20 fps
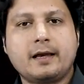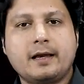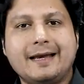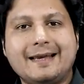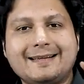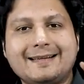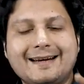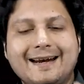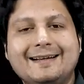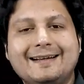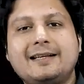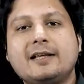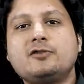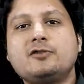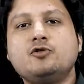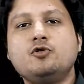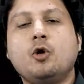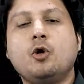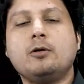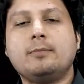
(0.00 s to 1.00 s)
It is
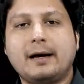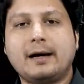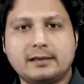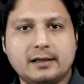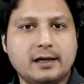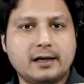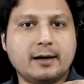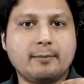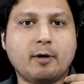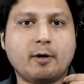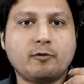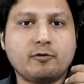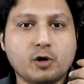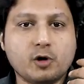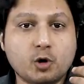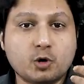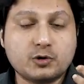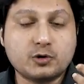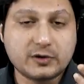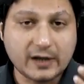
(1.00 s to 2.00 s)
known by the name of
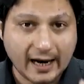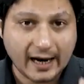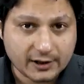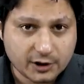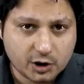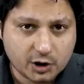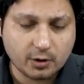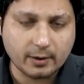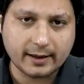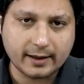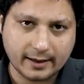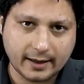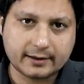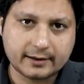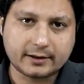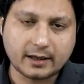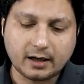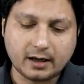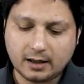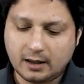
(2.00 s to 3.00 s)
luxatio
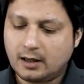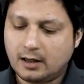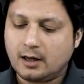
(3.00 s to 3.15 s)
erecta,